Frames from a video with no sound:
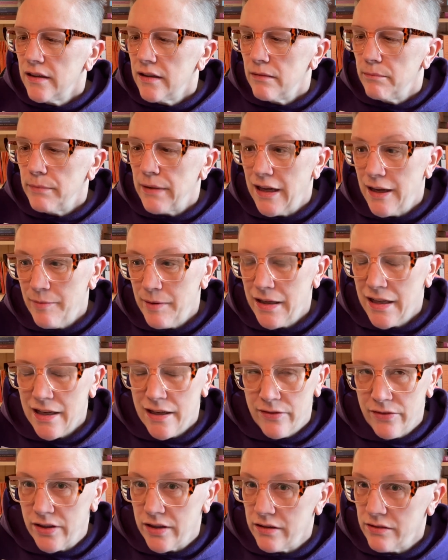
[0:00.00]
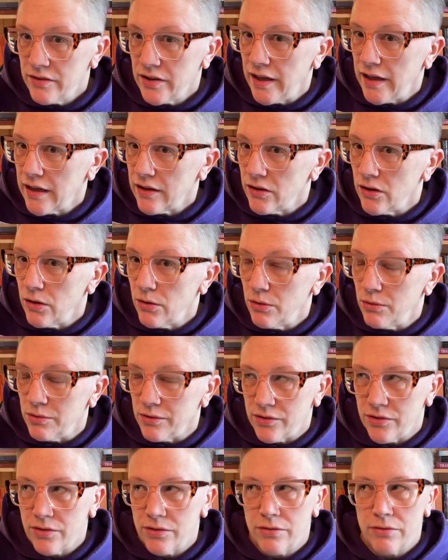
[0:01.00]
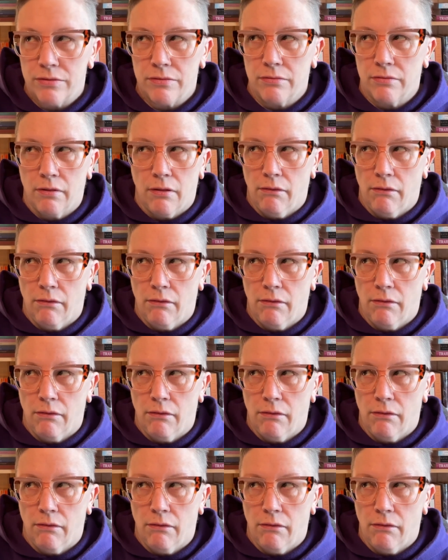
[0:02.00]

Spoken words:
maybe even take notes,